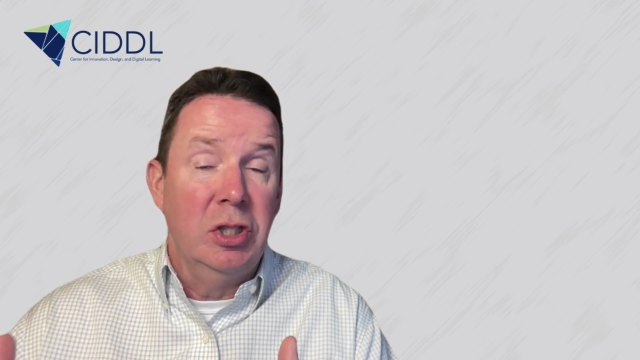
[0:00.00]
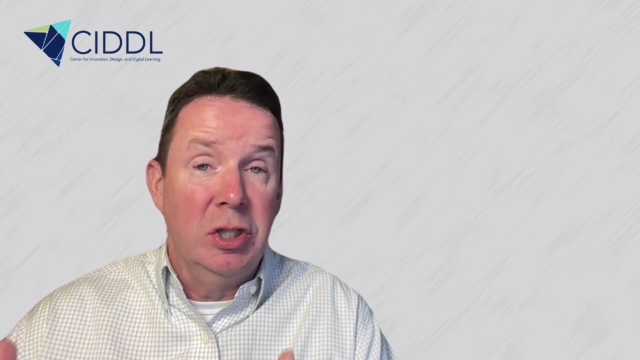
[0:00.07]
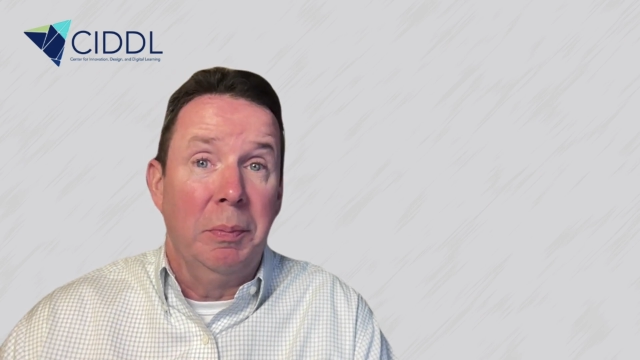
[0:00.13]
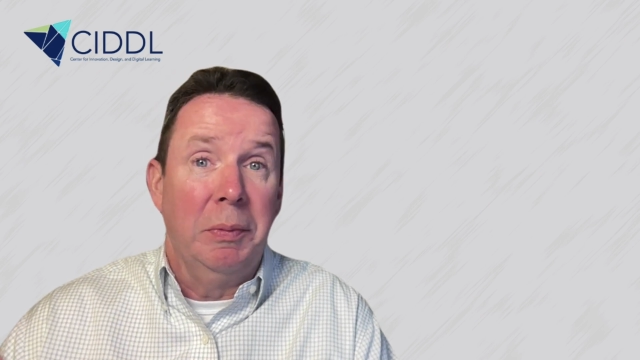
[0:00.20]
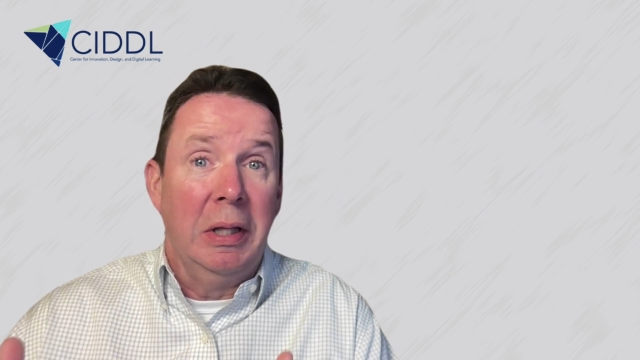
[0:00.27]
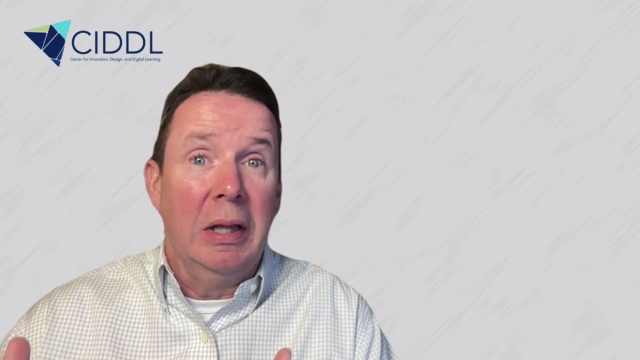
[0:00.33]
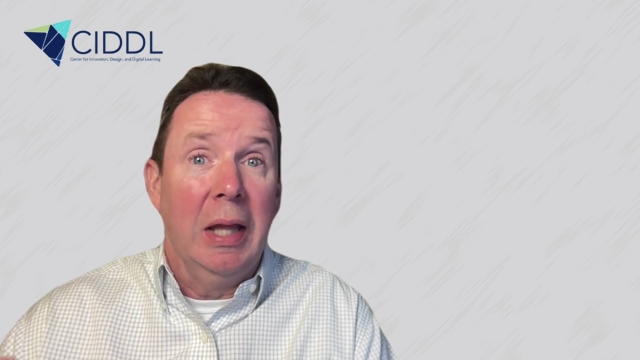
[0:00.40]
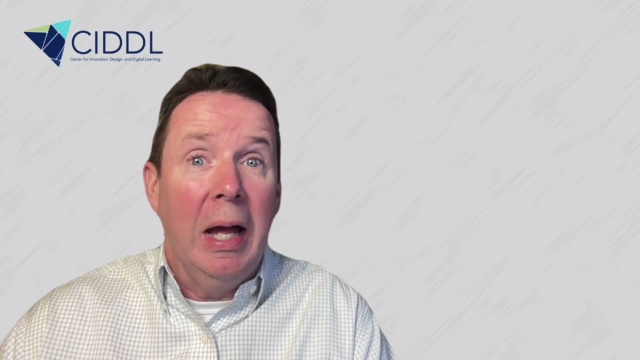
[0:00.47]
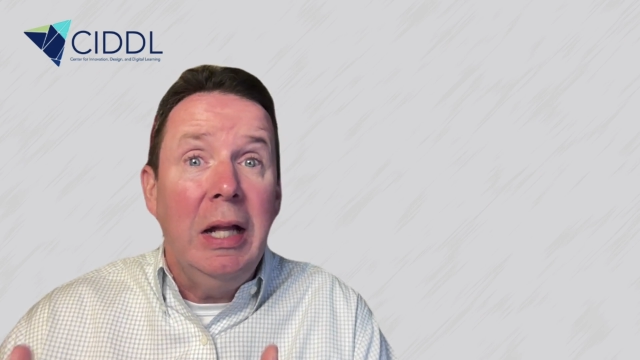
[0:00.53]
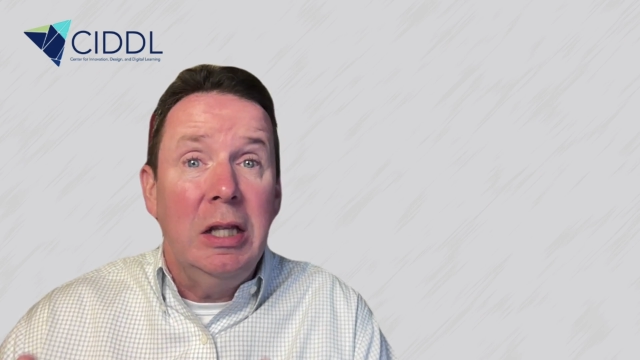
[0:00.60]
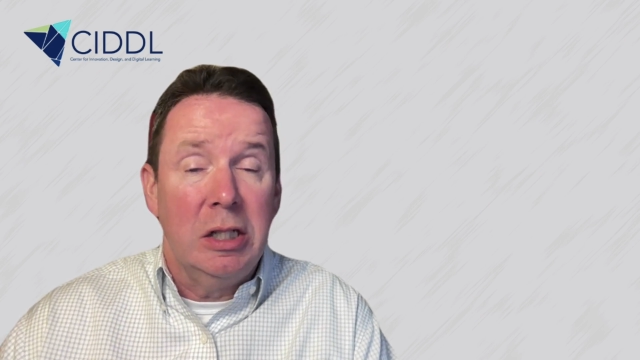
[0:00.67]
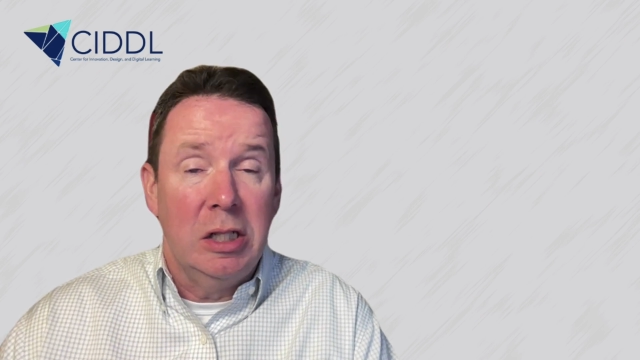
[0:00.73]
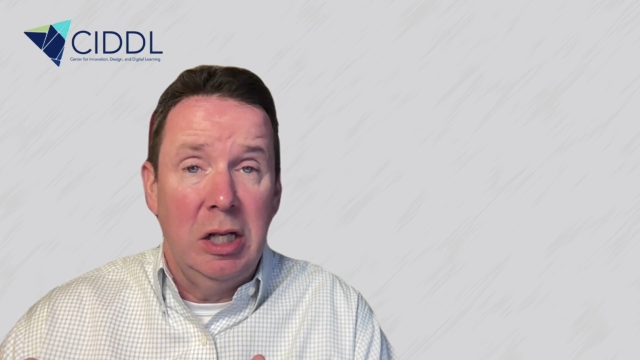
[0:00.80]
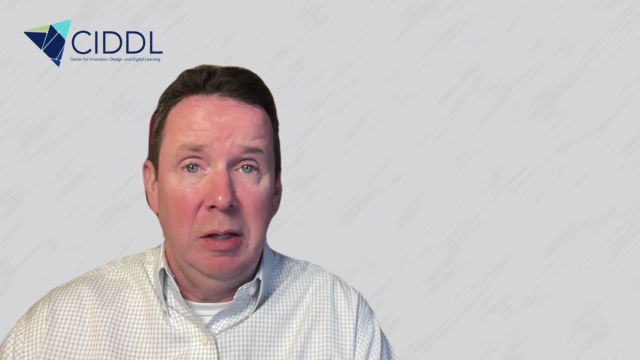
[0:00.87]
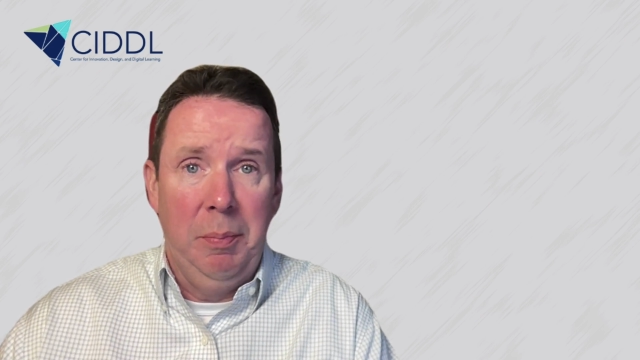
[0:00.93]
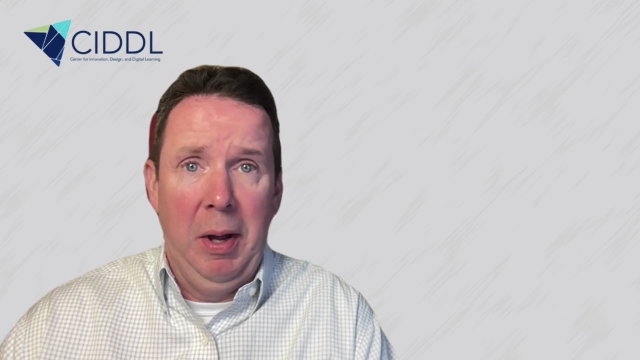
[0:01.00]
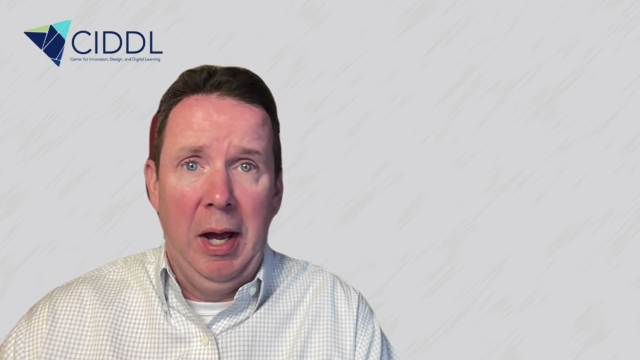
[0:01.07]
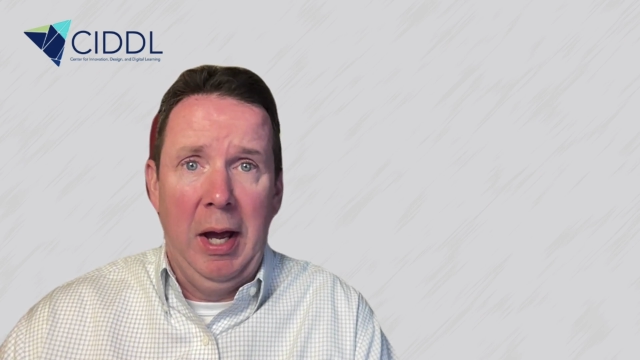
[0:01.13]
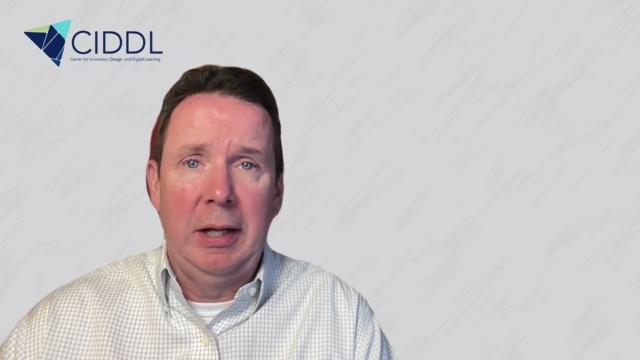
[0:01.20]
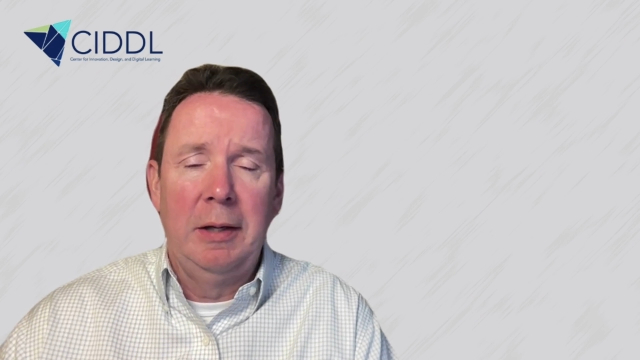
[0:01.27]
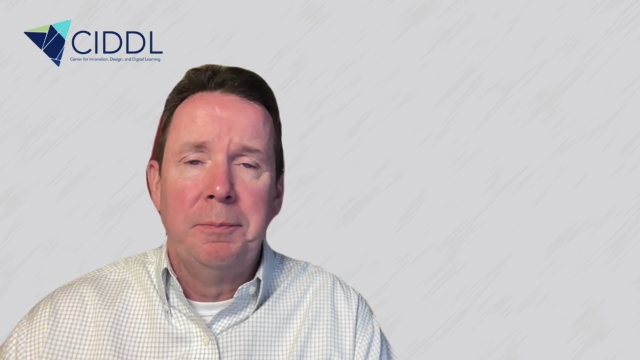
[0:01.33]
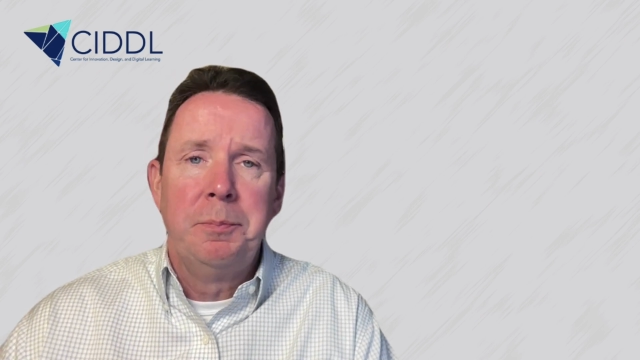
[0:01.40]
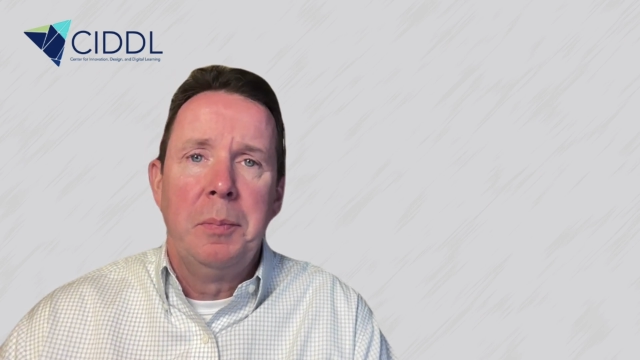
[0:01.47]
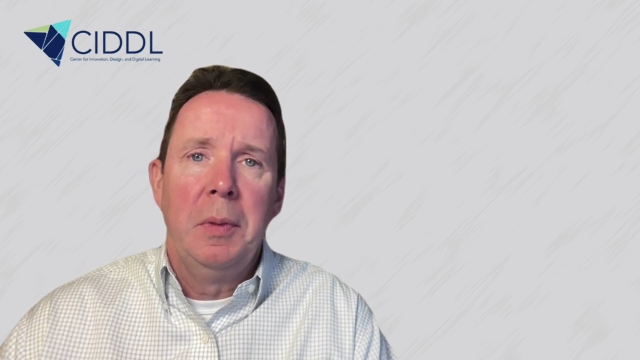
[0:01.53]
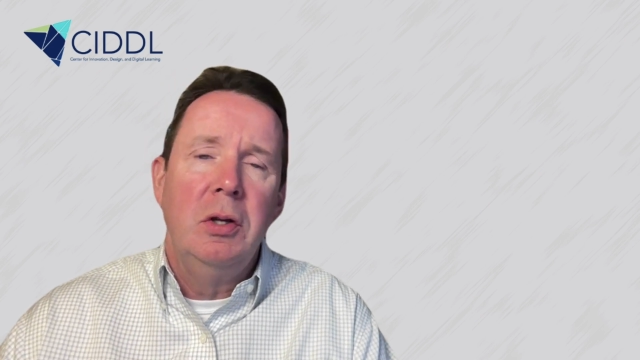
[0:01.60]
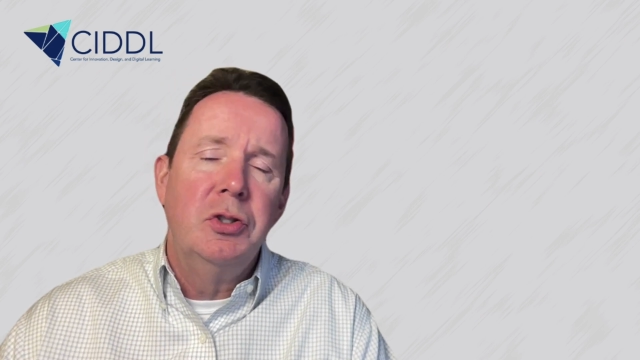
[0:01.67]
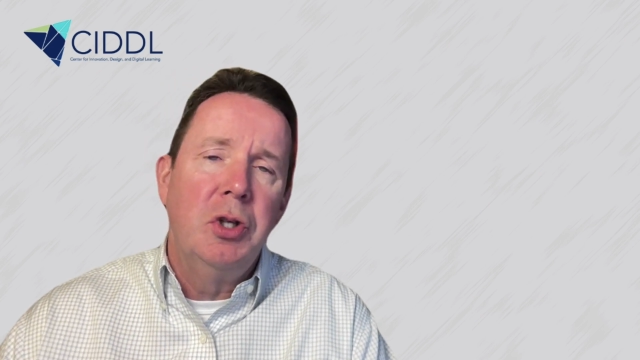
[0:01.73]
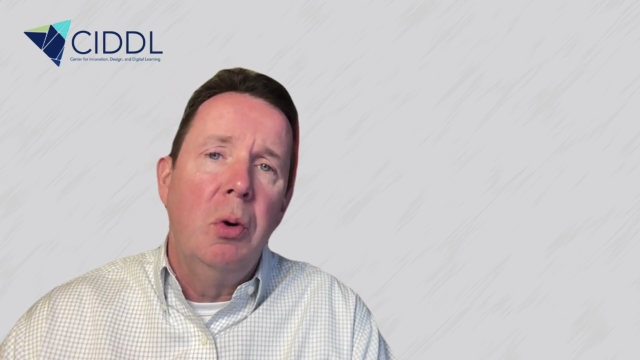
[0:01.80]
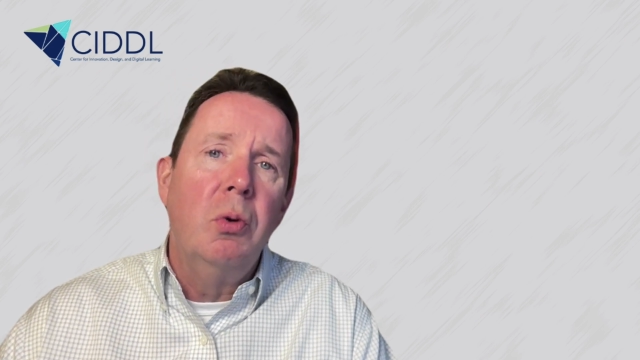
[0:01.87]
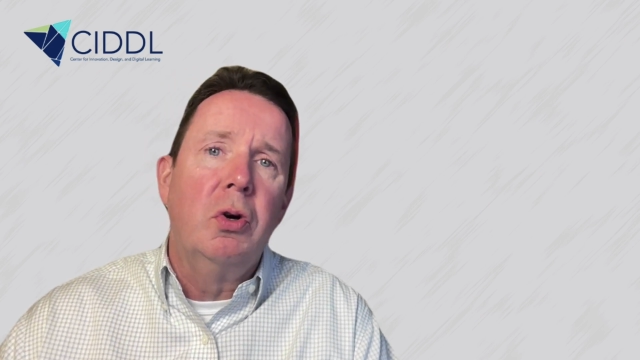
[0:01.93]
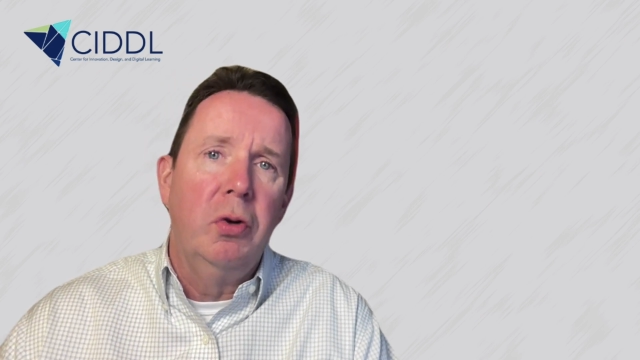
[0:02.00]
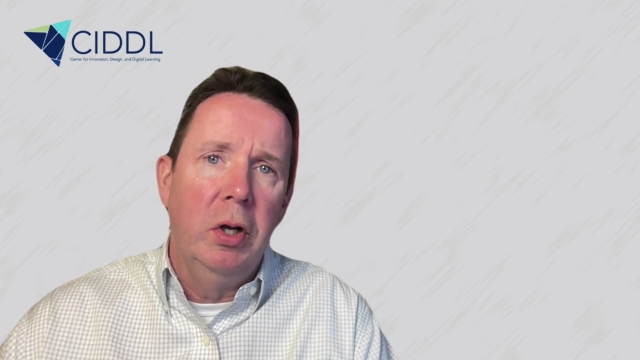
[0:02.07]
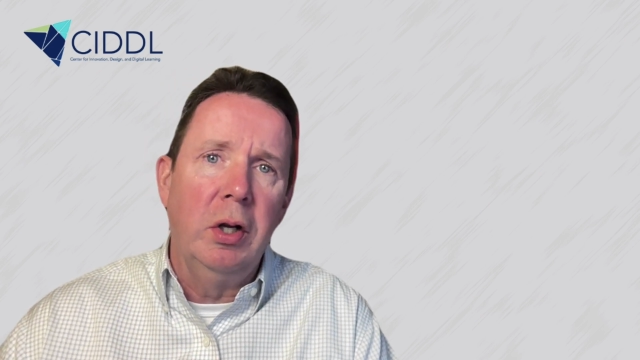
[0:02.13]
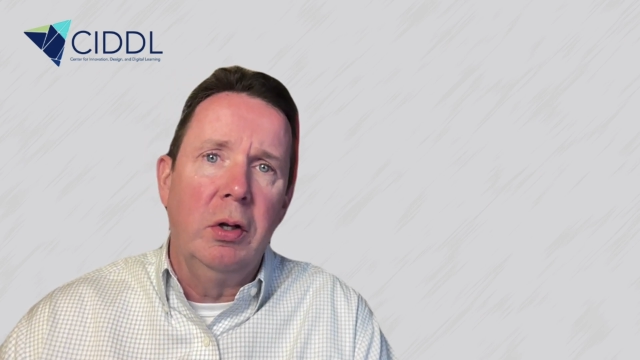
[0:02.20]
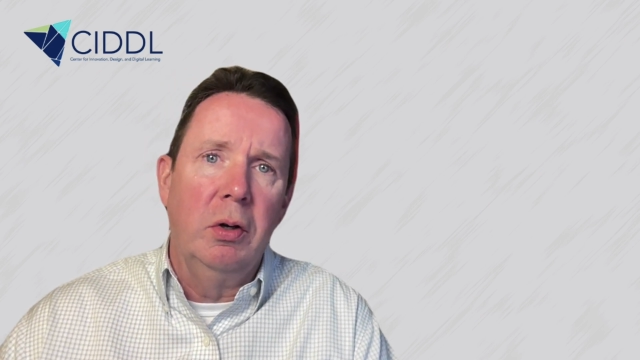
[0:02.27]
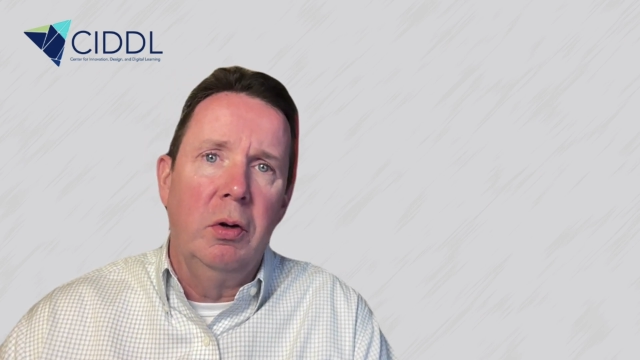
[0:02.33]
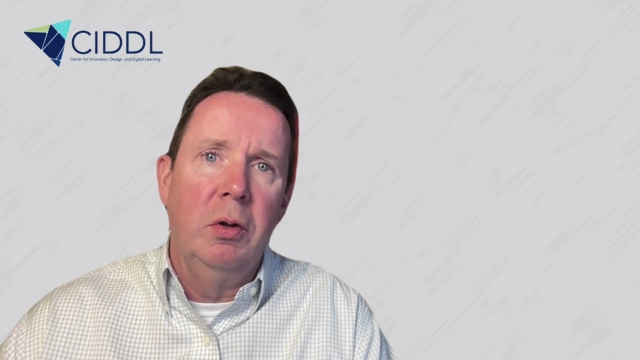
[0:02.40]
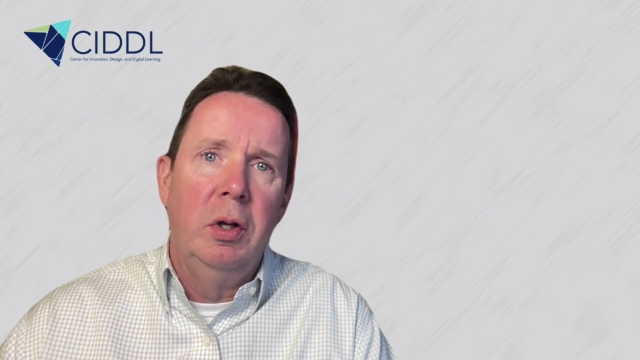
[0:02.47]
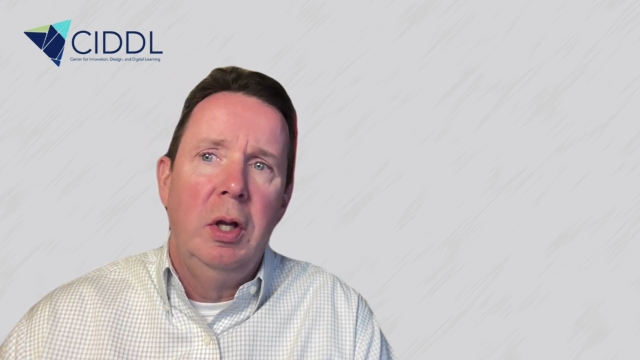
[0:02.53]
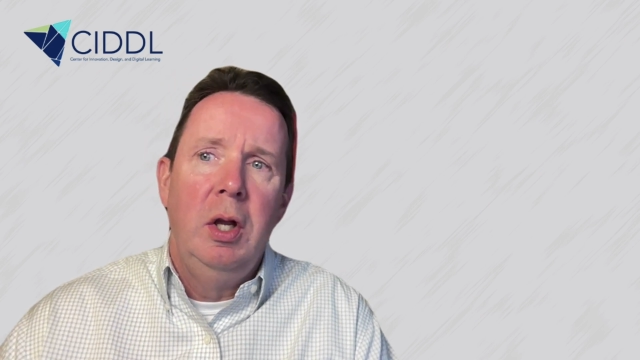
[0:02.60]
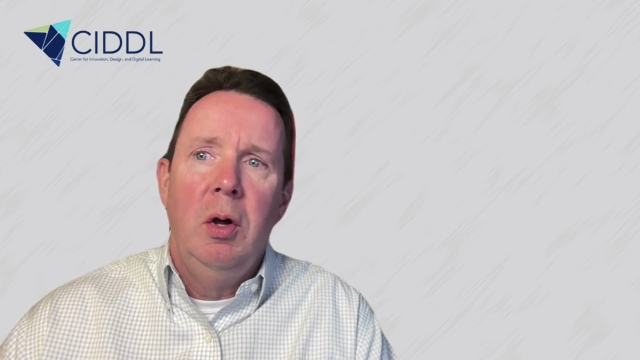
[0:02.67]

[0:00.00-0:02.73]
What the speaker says: something like the TPACK is so critical